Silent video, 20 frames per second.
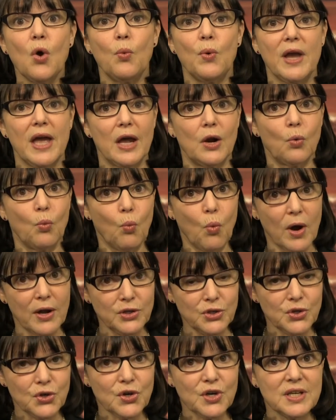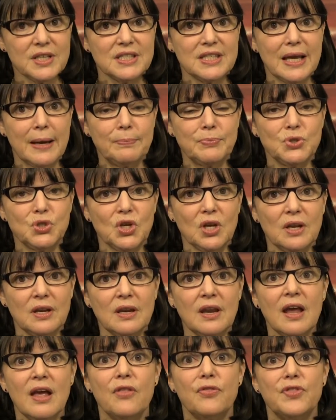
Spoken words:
we had a one-year exception.